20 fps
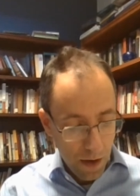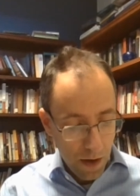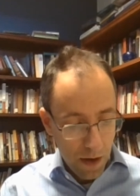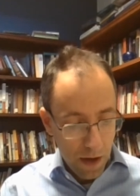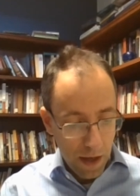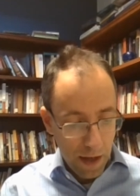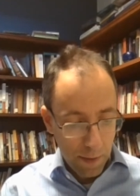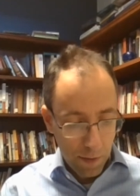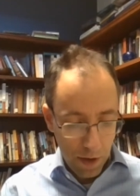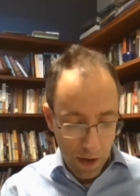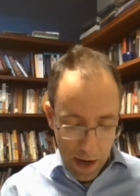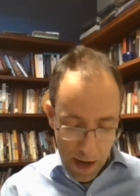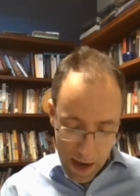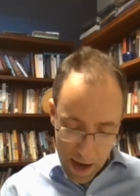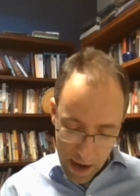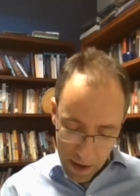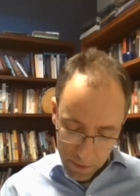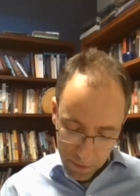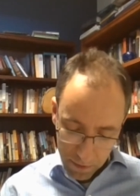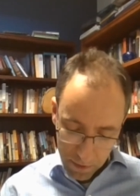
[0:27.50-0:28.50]
And I'm going to
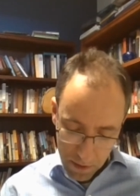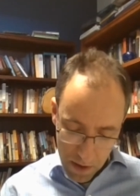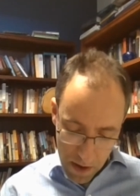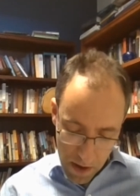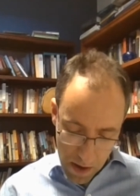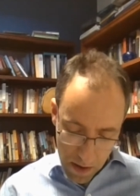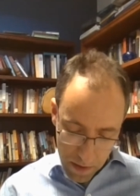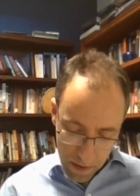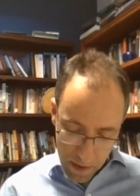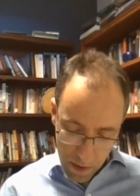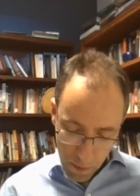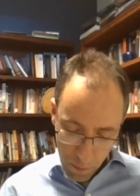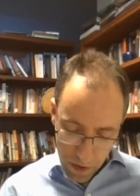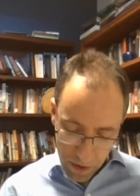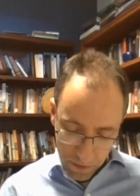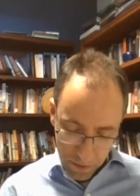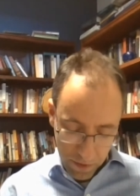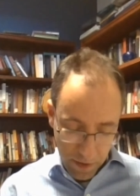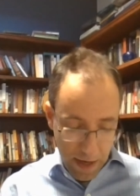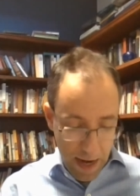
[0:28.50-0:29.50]
ask that we
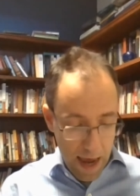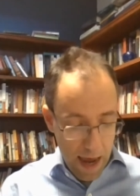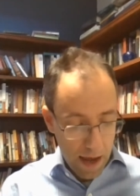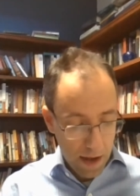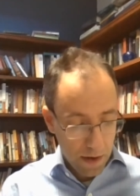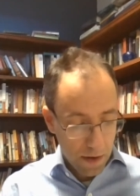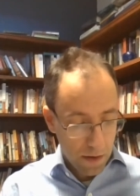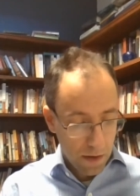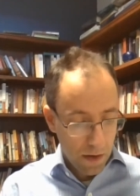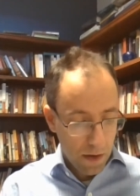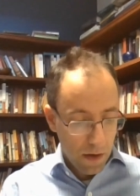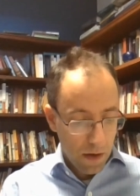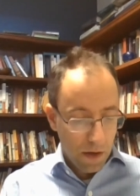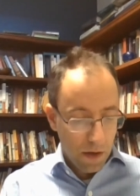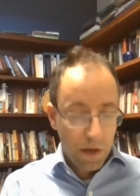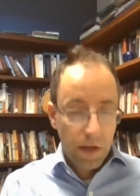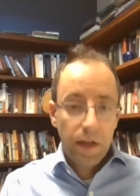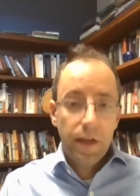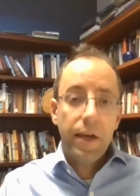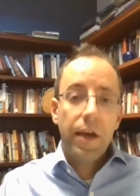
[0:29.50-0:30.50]
stand
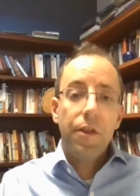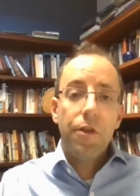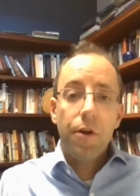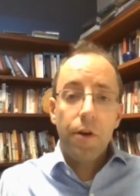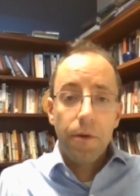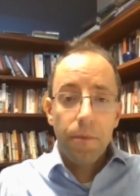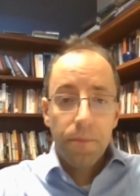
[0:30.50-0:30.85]
together